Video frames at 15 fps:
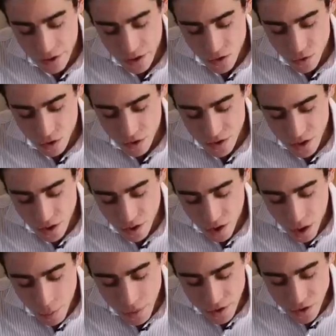that's what all these other
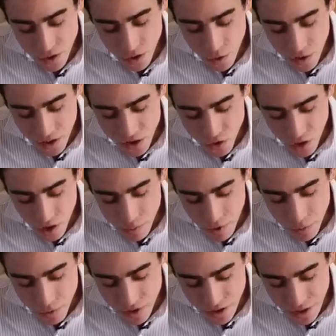companies are doing, destroying
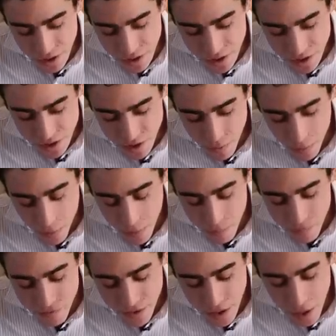people's kidneys.
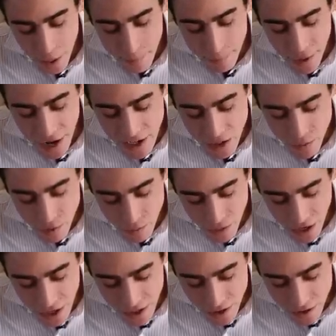Maya
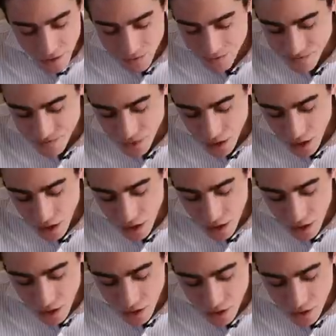Papaya,
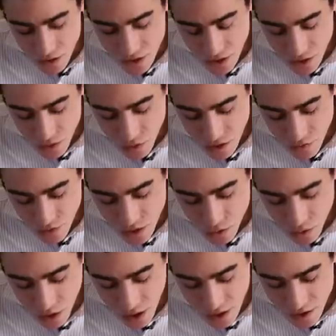do you still do
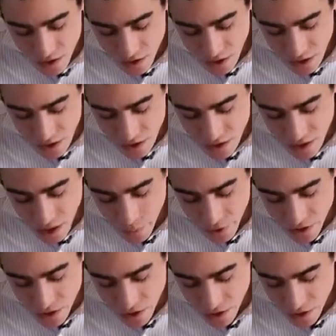individual consultations? How
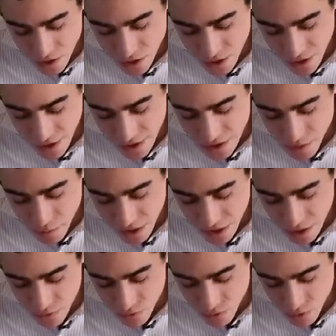much sugar should I add to my
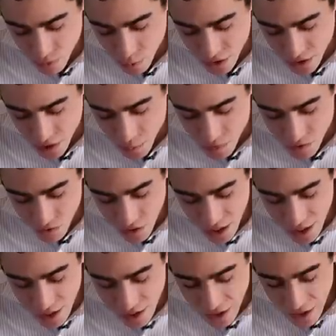kefir when it comes
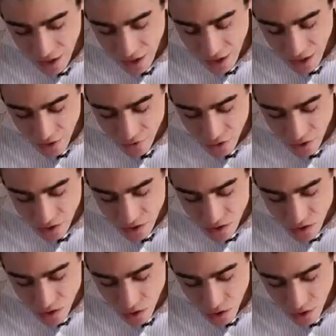flat? Have you looked
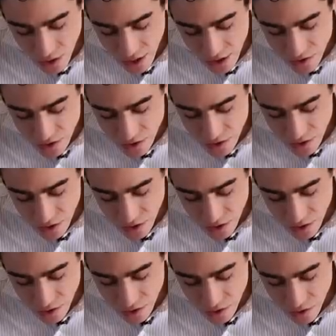into slaughterhouses
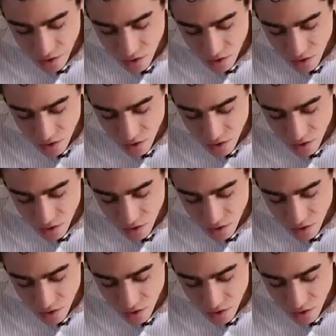in